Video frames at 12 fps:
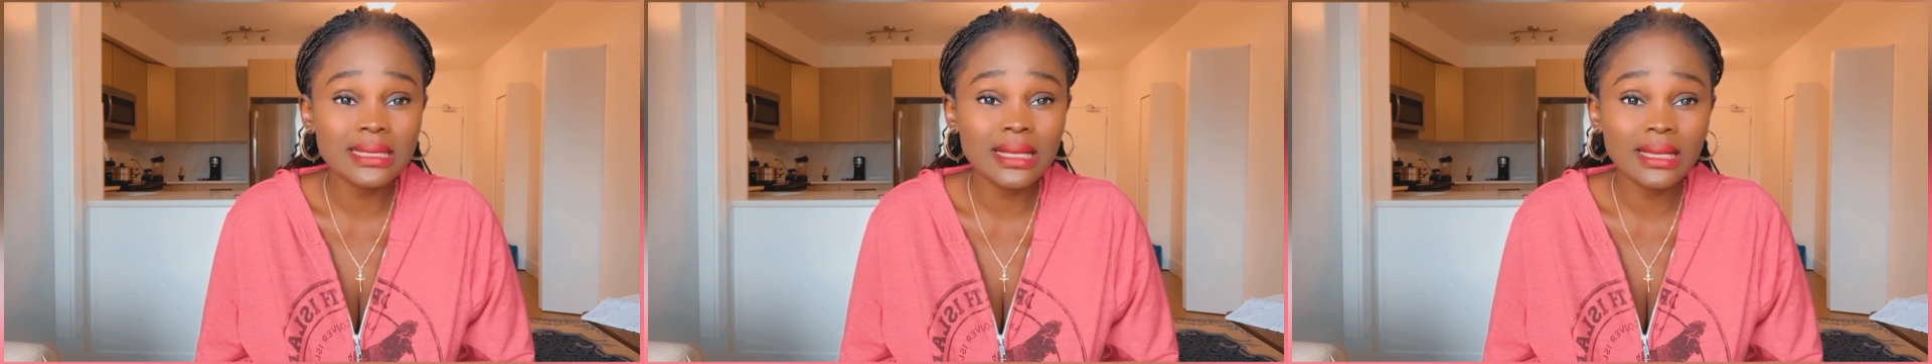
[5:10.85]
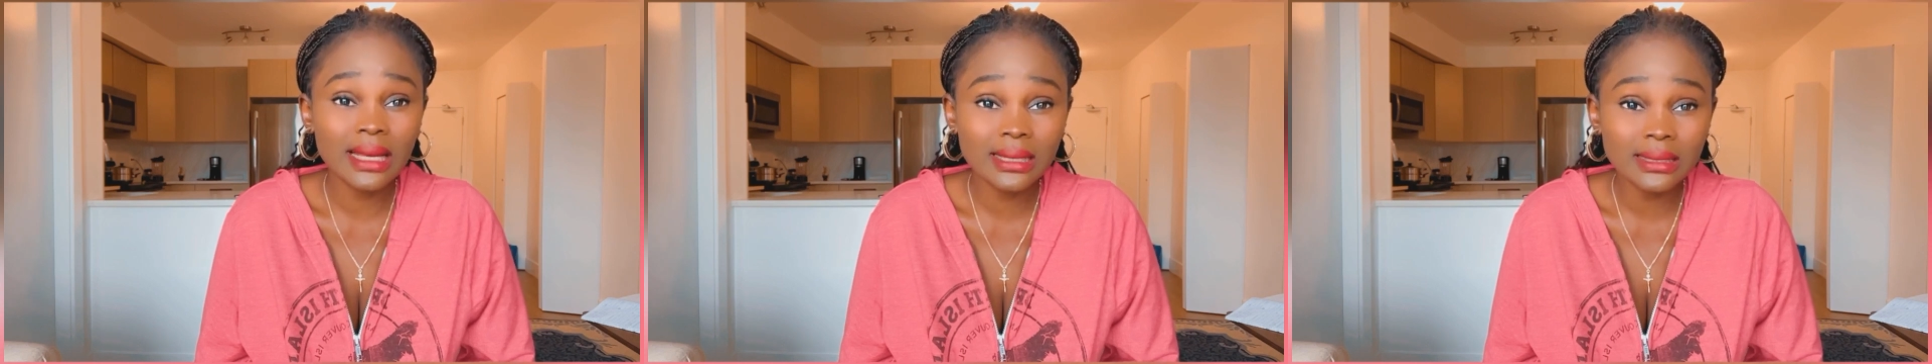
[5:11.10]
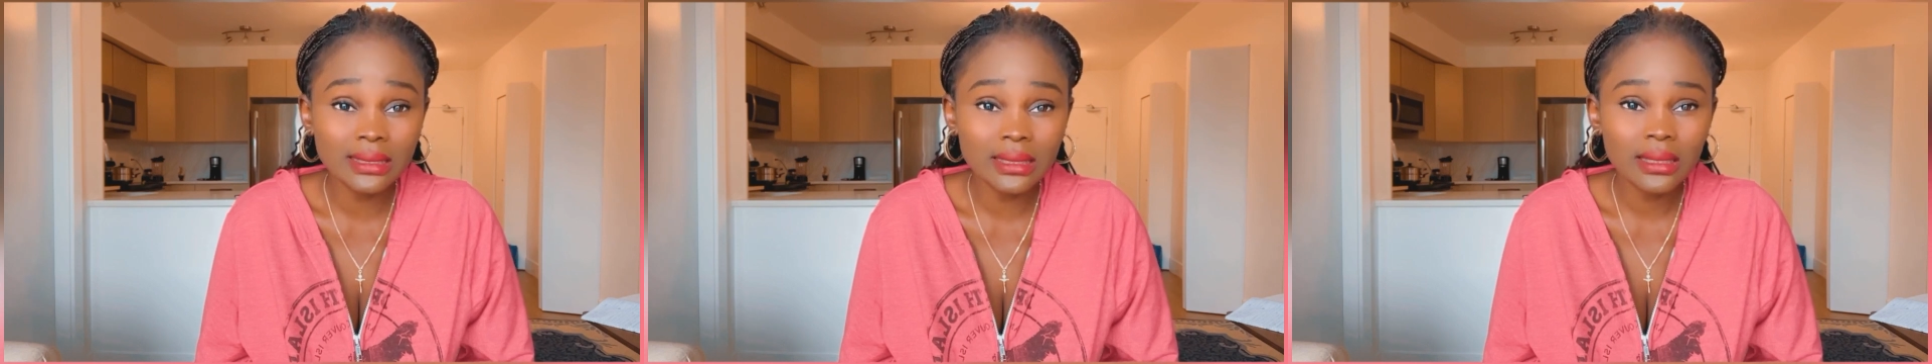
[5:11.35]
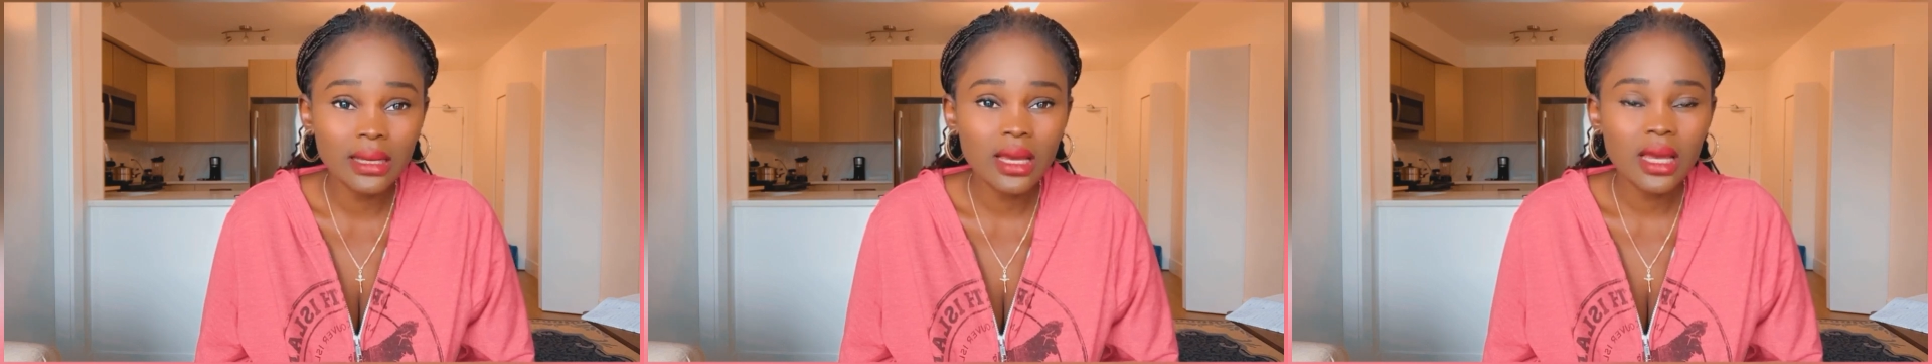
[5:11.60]
lady,
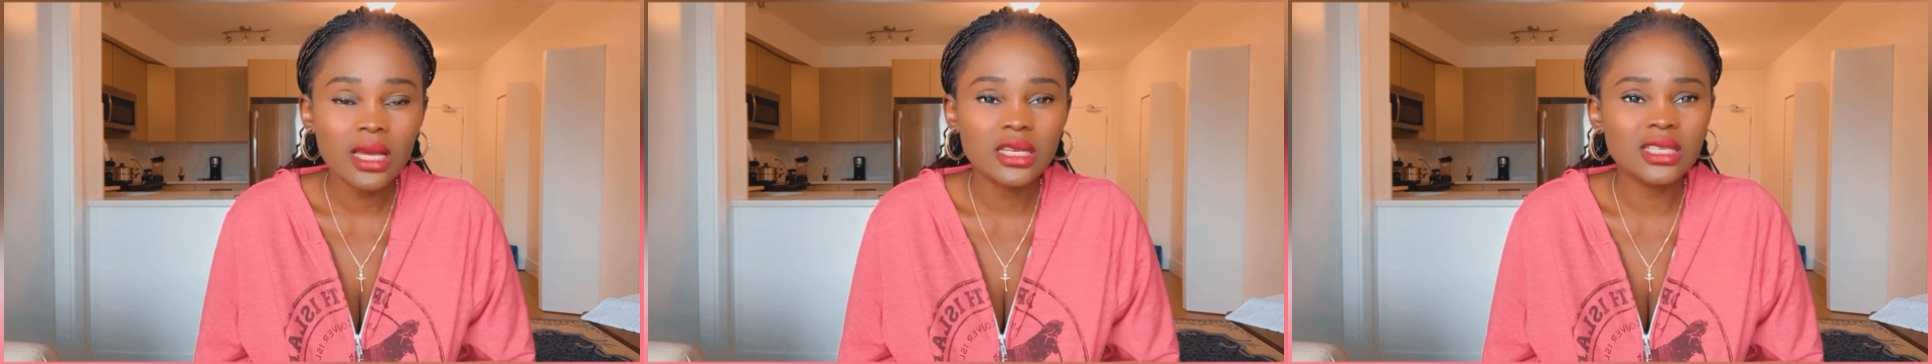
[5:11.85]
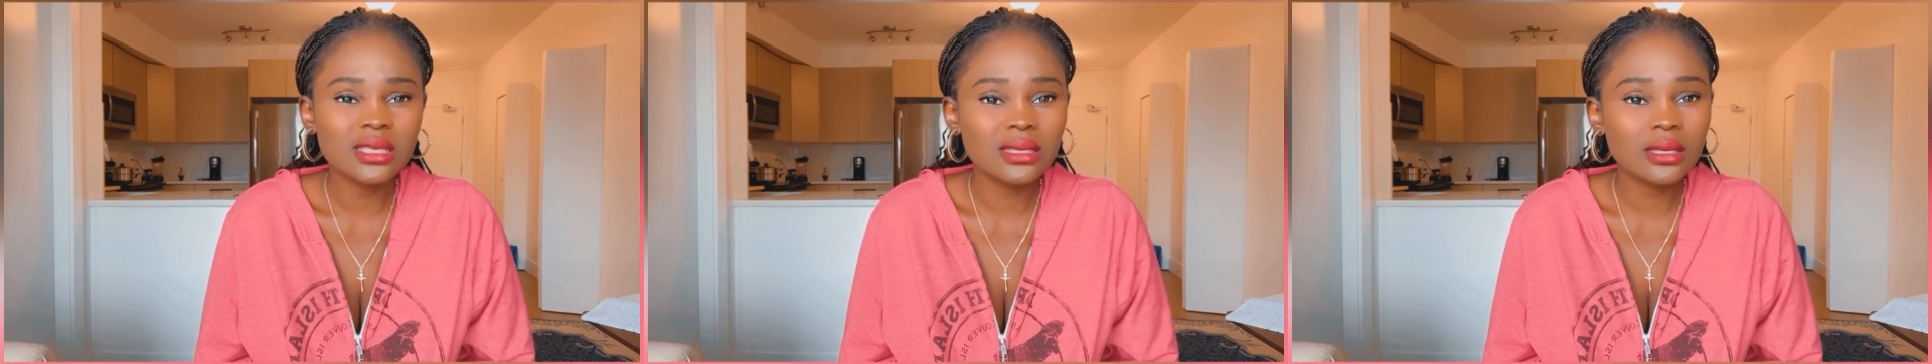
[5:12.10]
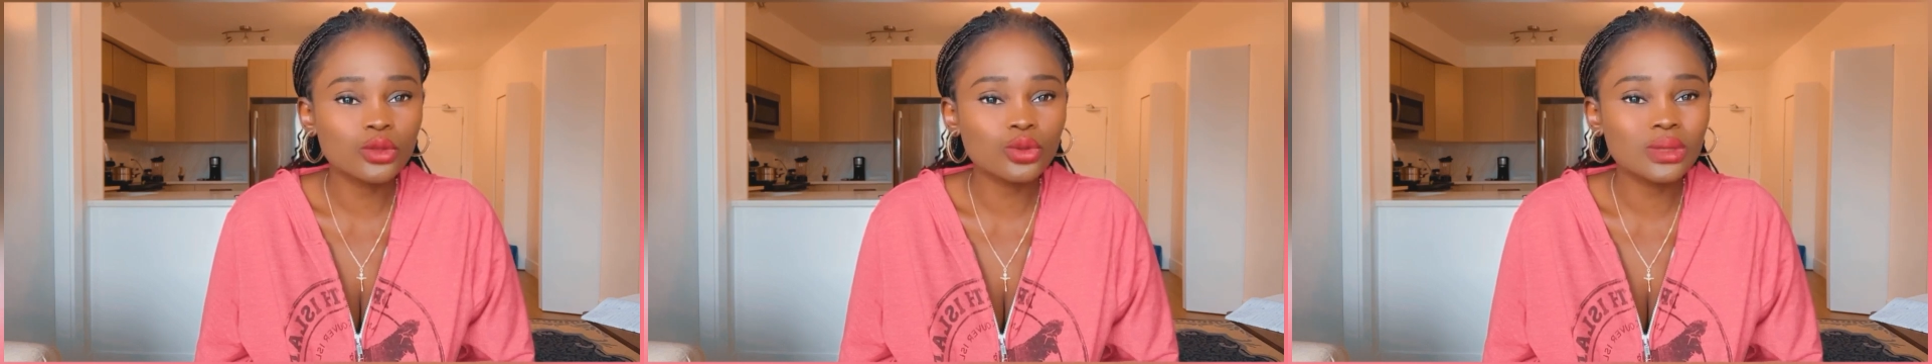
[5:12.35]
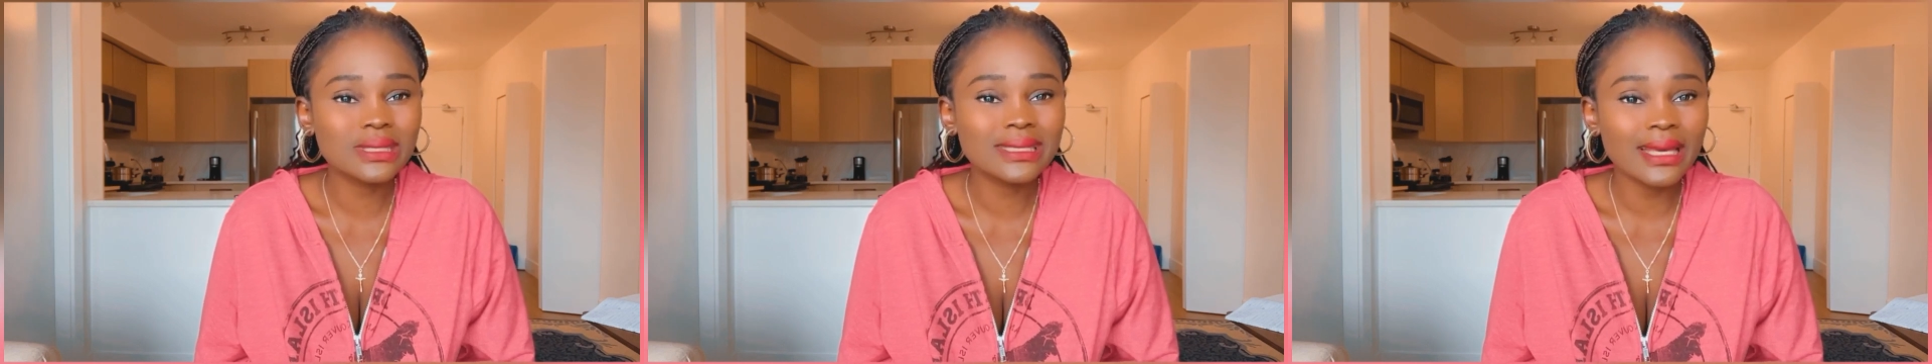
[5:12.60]
she's into
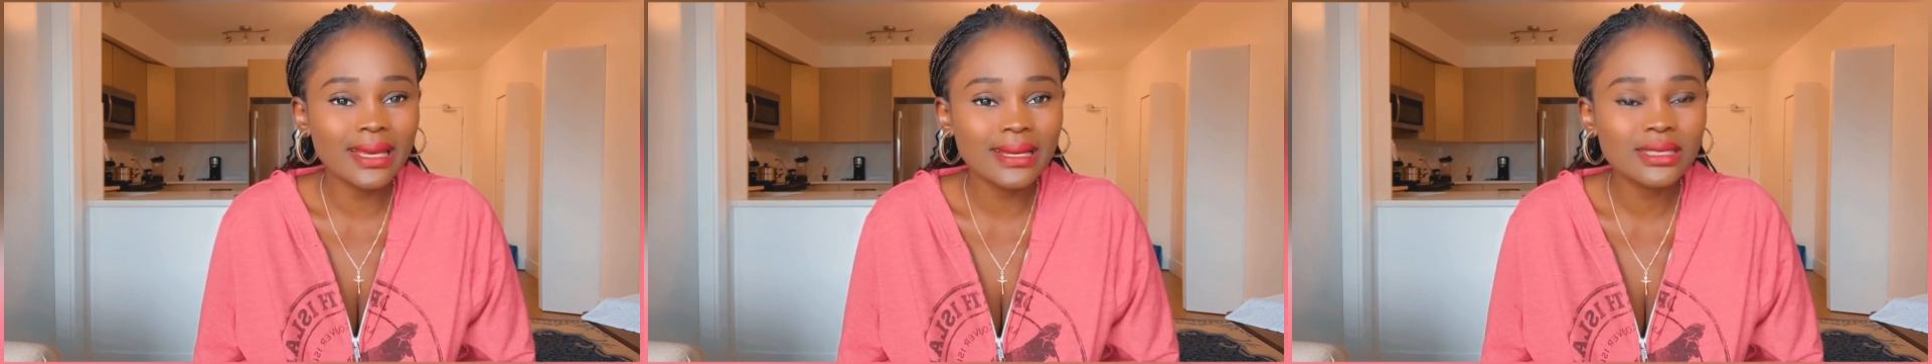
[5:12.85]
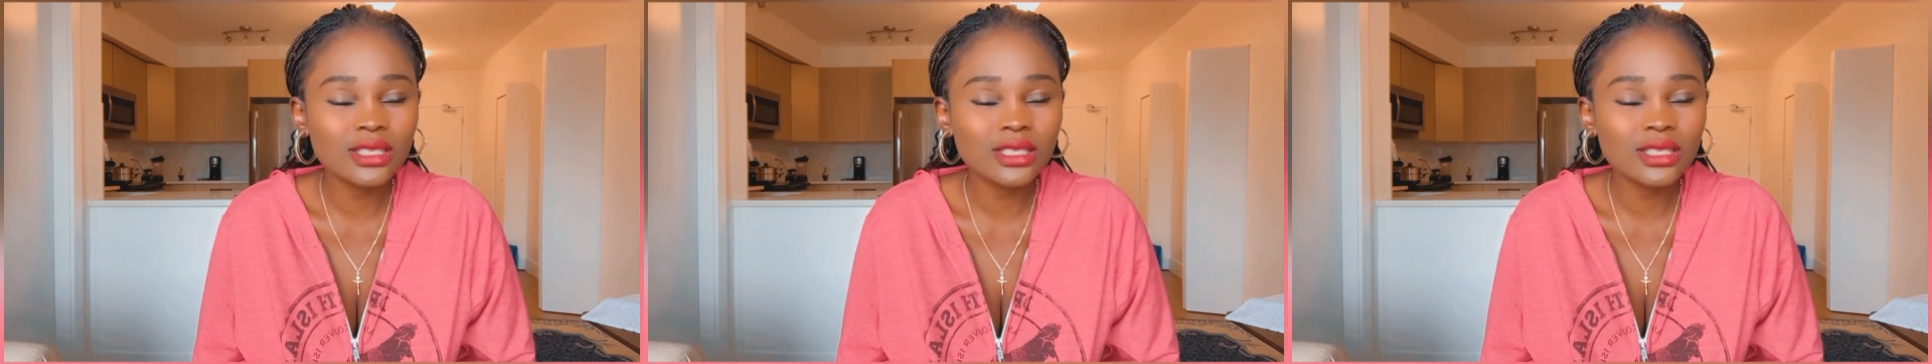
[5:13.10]
tech.